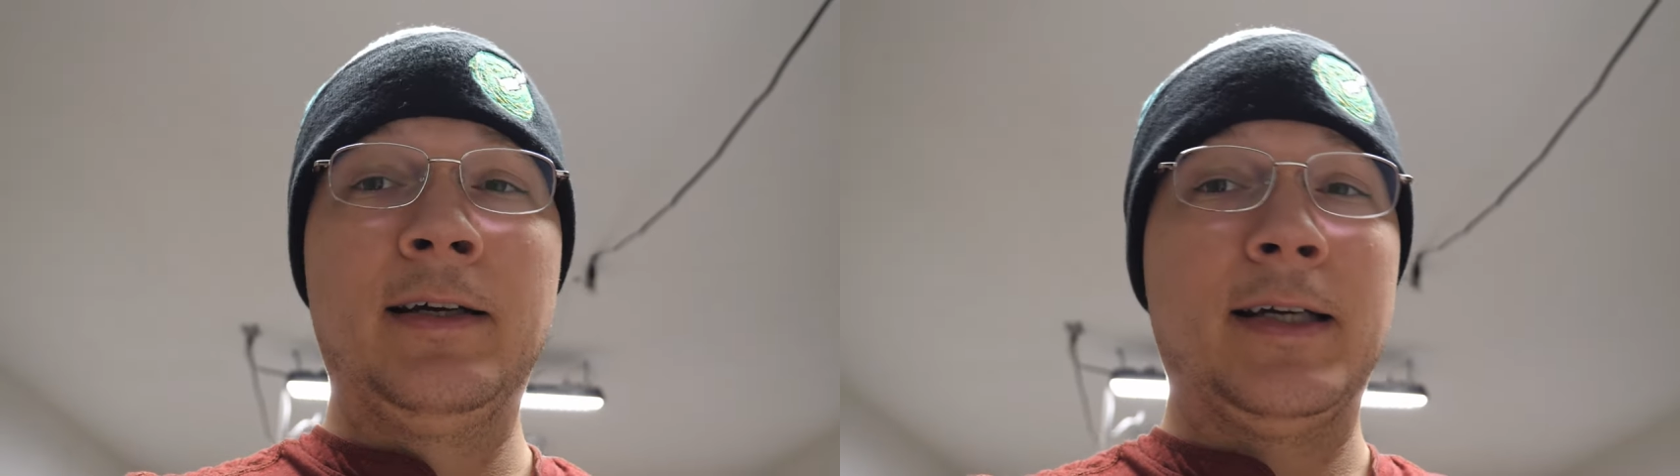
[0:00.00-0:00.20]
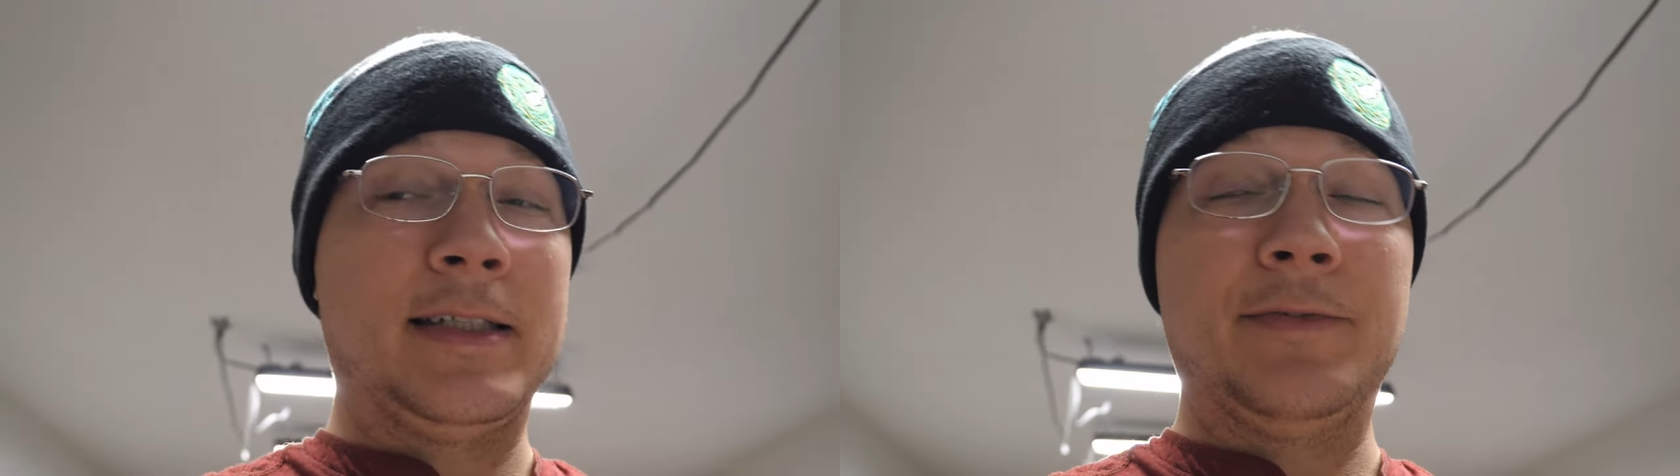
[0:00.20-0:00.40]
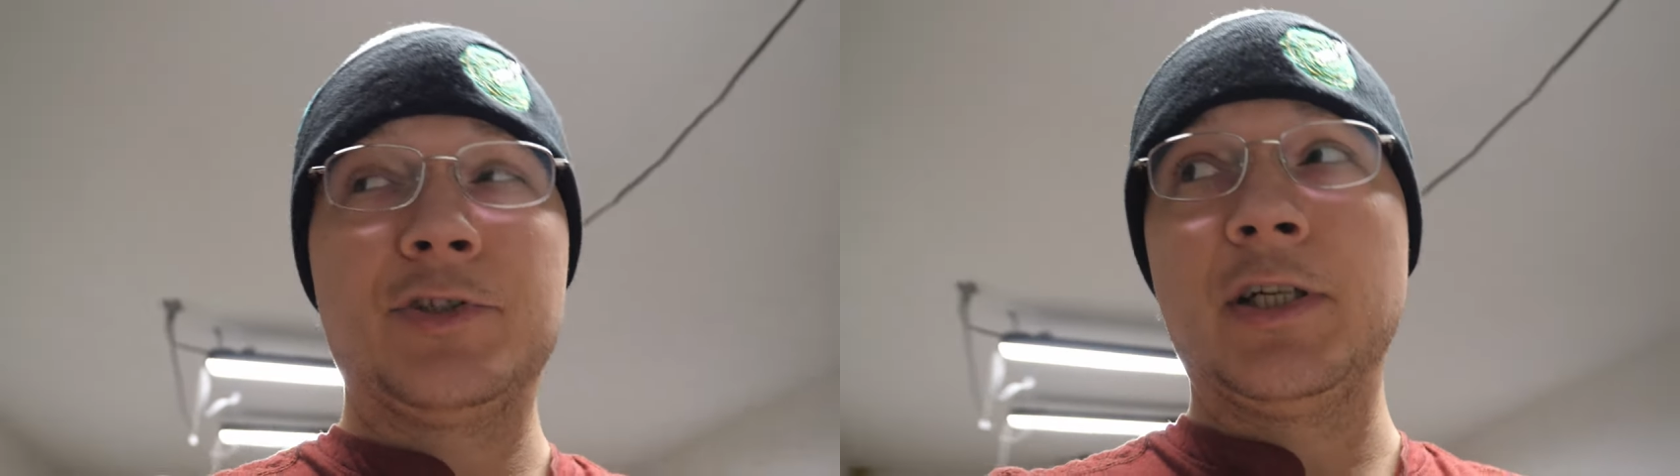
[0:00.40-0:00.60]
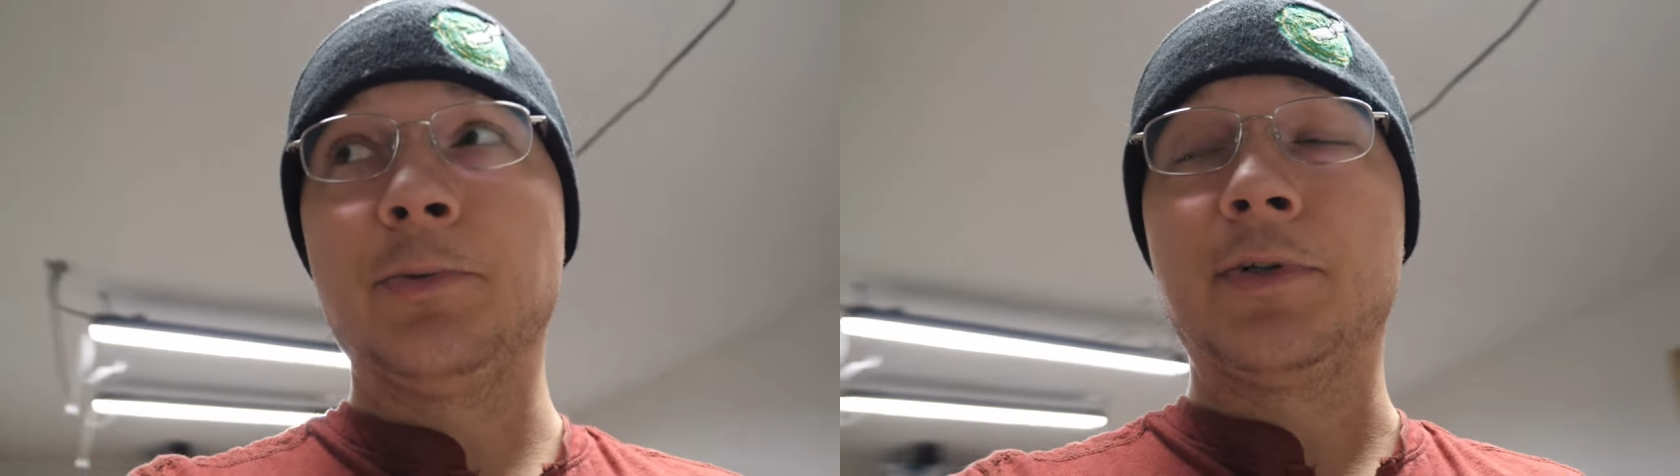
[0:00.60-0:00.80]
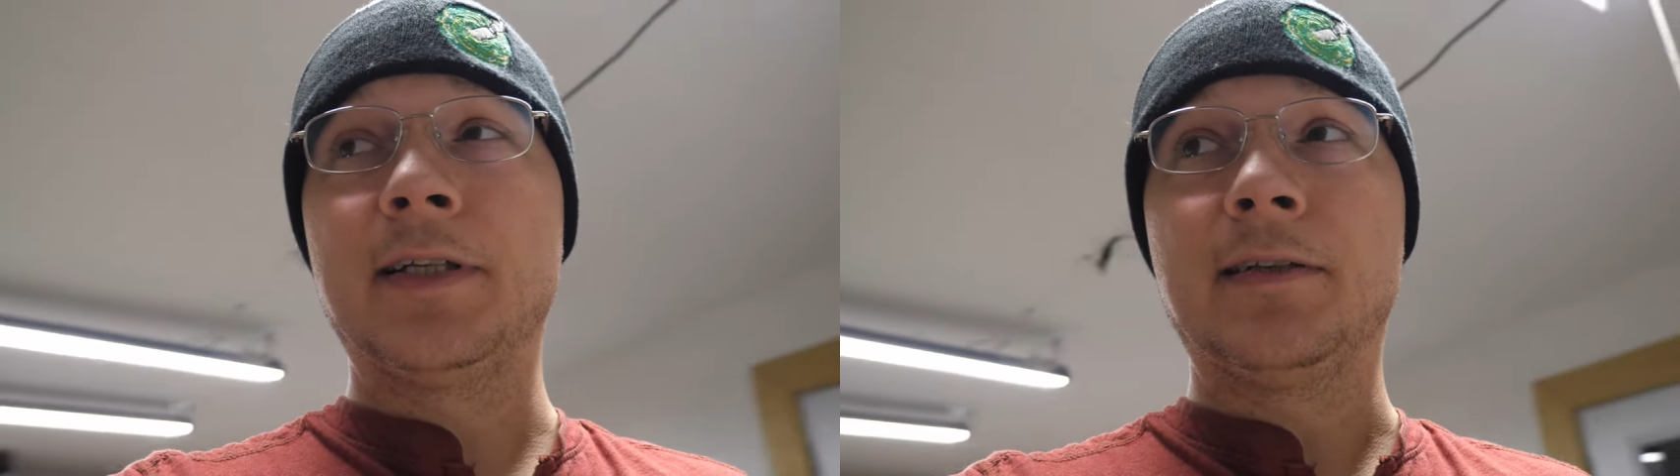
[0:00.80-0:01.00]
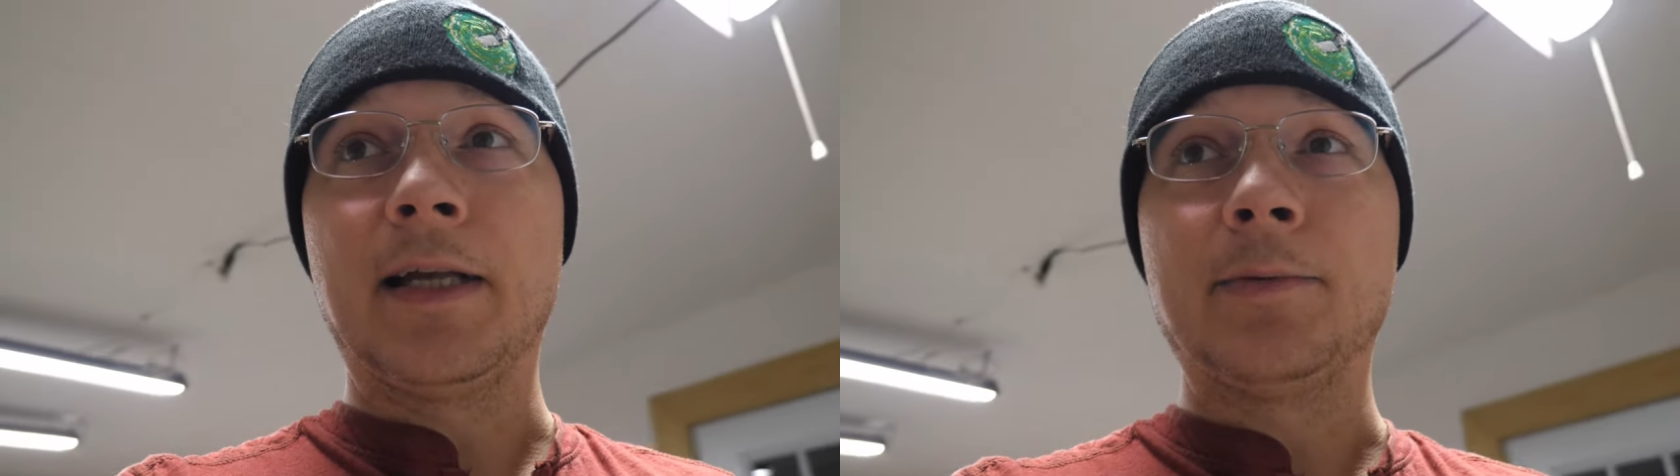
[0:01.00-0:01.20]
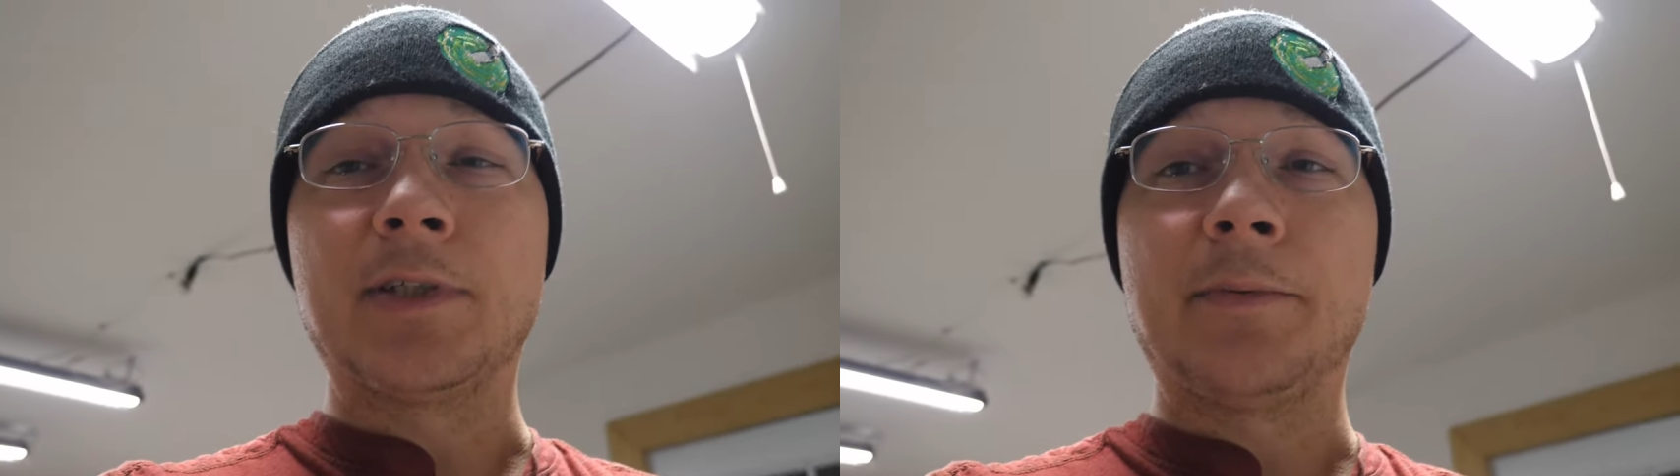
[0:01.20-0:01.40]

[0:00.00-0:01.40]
It's even cheaper than the labels